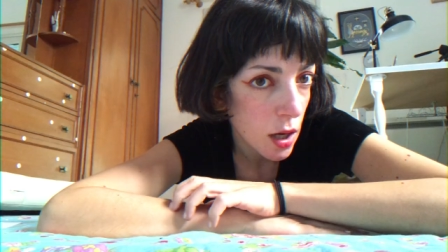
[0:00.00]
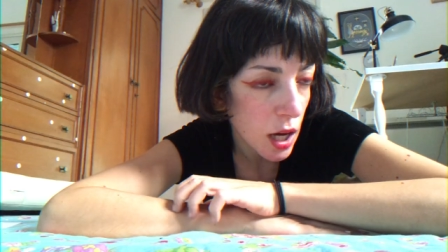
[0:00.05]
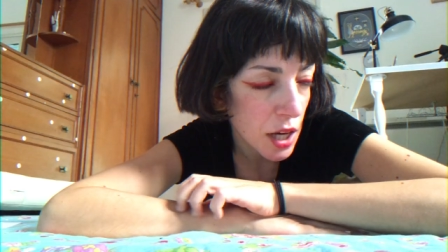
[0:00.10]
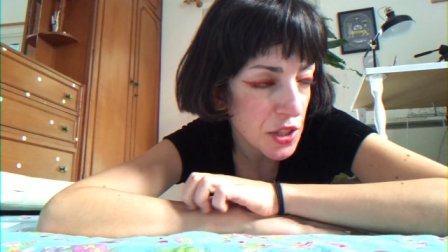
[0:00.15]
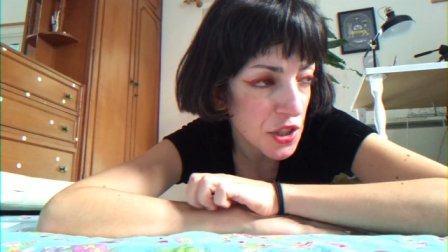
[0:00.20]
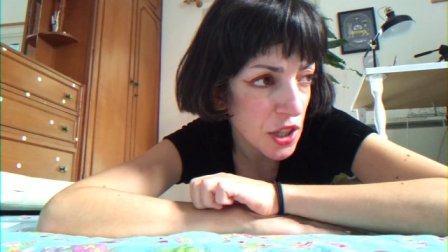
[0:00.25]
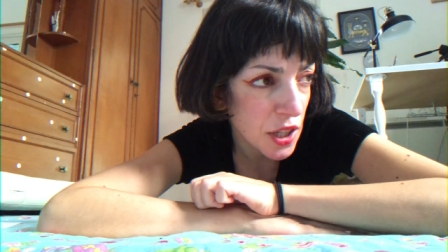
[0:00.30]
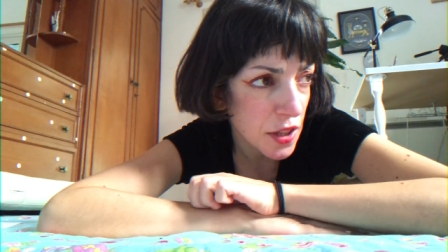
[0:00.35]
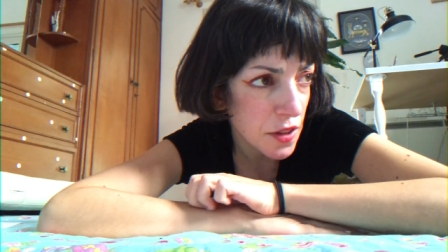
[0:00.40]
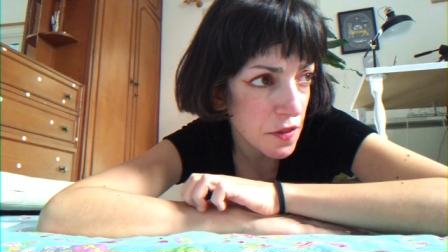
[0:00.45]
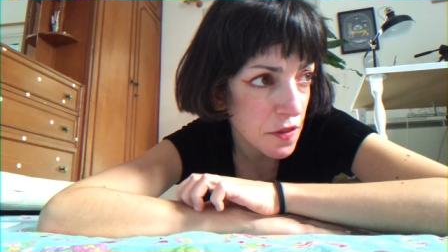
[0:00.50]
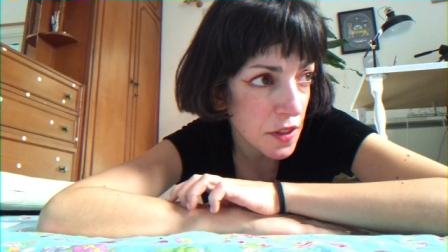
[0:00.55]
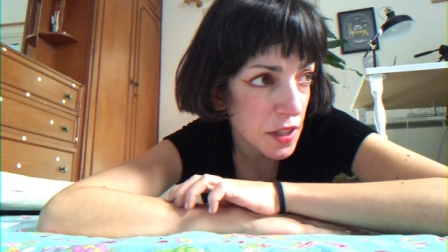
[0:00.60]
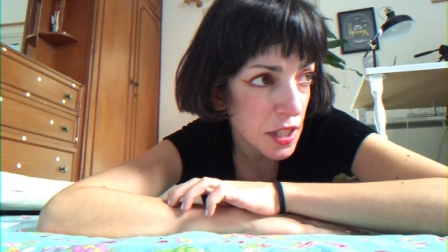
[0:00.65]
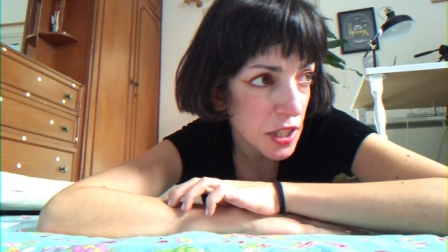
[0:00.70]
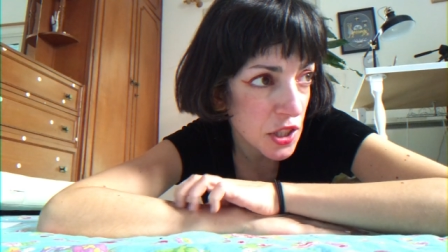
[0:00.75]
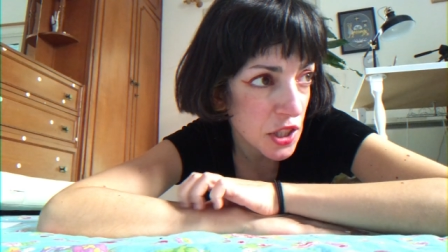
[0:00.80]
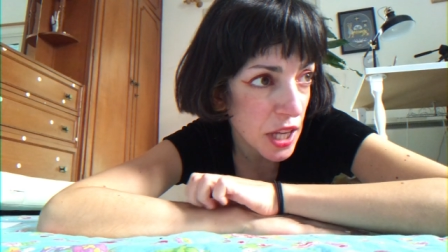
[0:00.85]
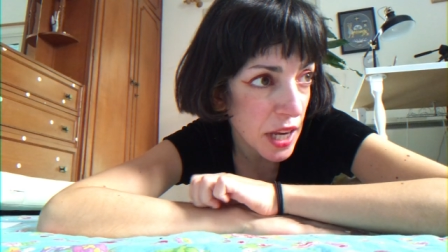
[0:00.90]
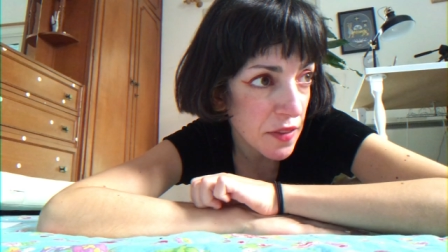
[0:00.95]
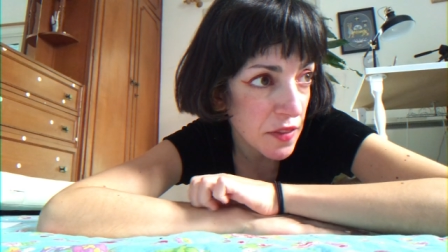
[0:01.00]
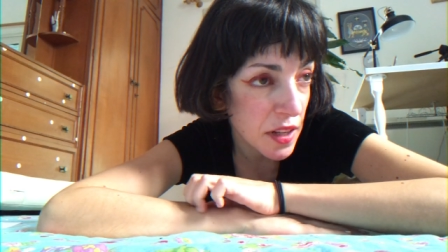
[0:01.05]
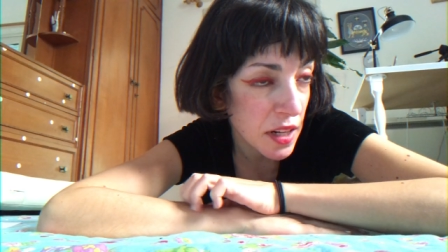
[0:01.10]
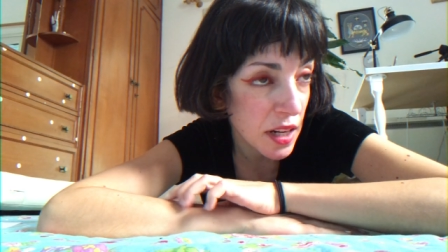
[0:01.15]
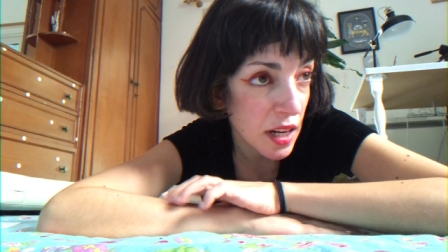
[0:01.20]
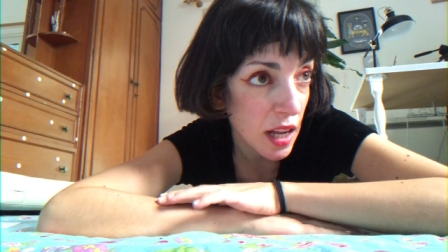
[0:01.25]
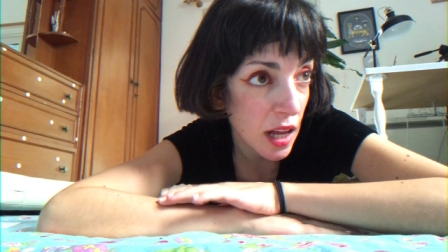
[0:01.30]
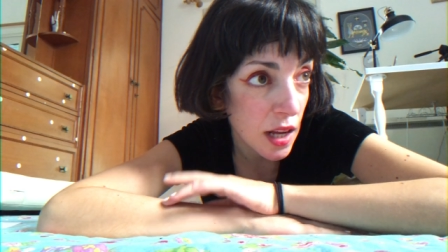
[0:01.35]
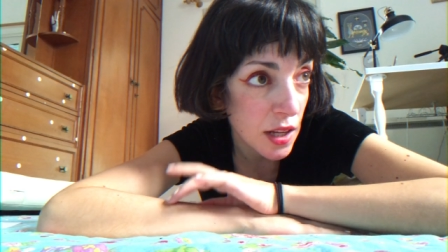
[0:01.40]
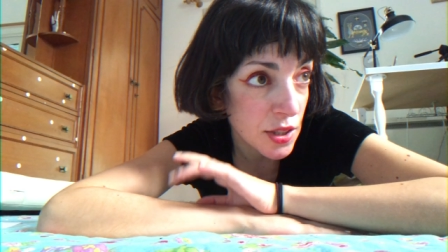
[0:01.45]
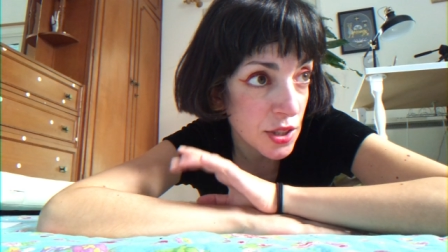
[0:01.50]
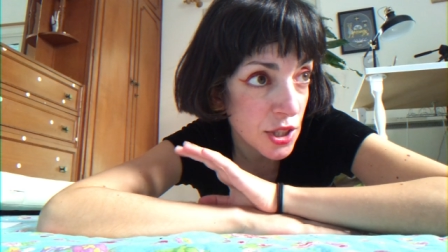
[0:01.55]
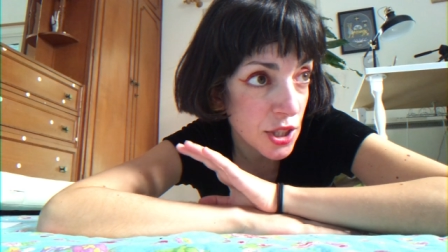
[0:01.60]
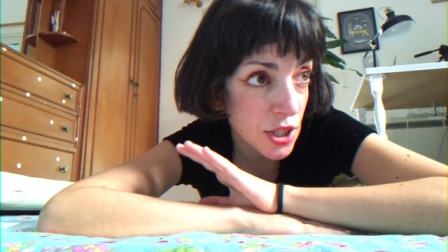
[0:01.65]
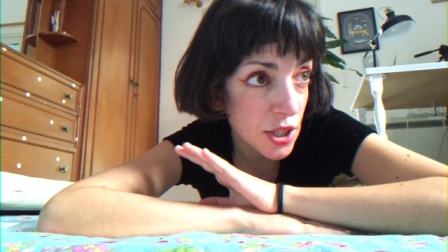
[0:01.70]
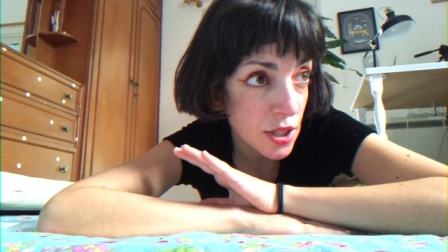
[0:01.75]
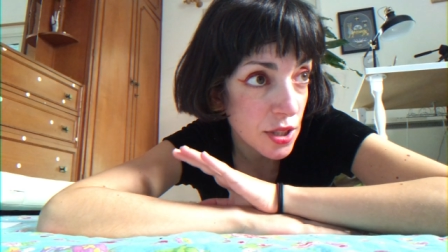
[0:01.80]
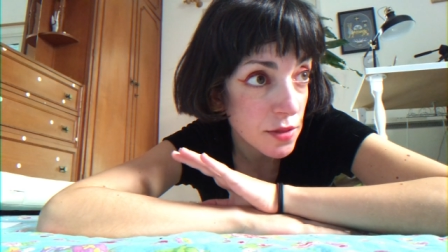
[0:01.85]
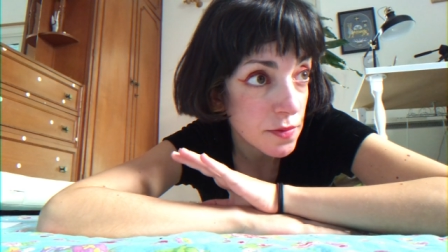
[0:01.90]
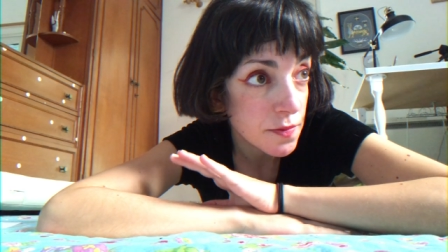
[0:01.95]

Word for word: I just finished having lunch